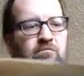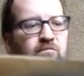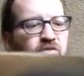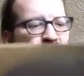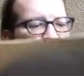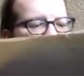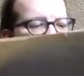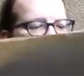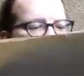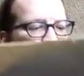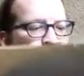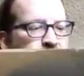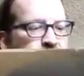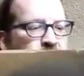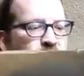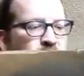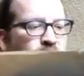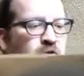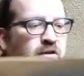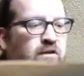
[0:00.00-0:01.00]
production I've
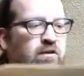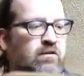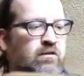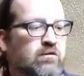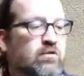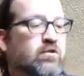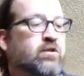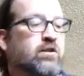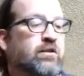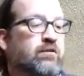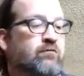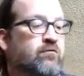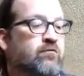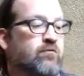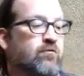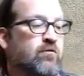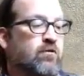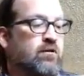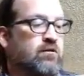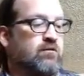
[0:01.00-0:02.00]
been work- looking
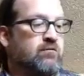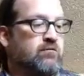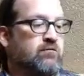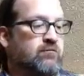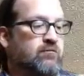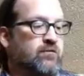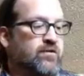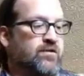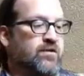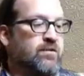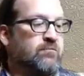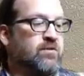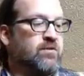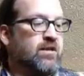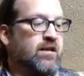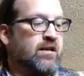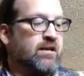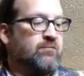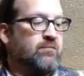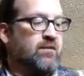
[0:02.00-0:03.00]
for for some
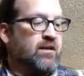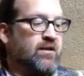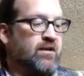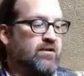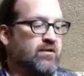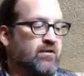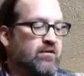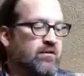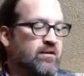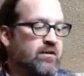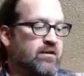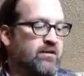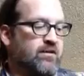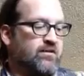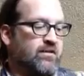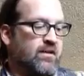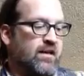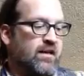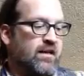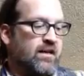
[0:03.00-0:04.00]
time. The other
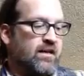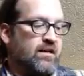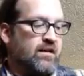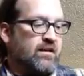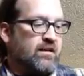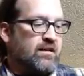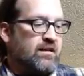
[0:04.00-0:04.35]
is a